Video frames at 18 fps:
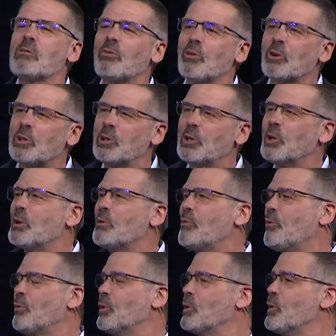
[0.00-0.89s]
for good
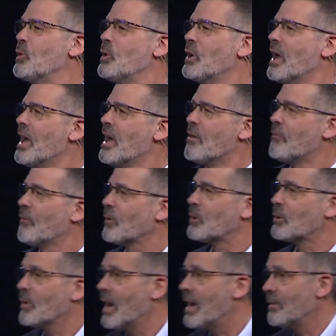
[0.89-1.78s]
food, for
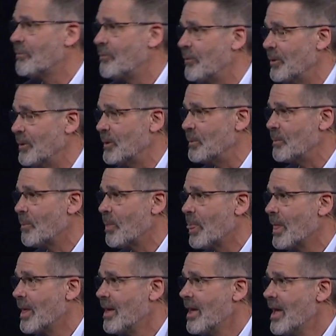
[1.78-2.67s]
great food.
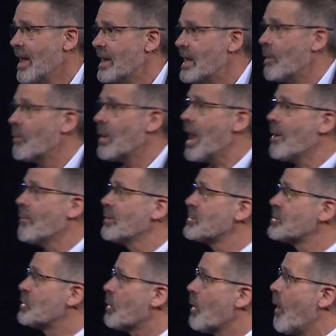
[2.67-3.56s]
Now, when I
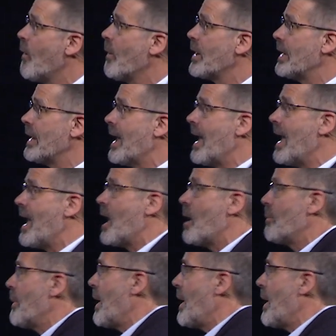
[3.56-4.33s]
was growing up,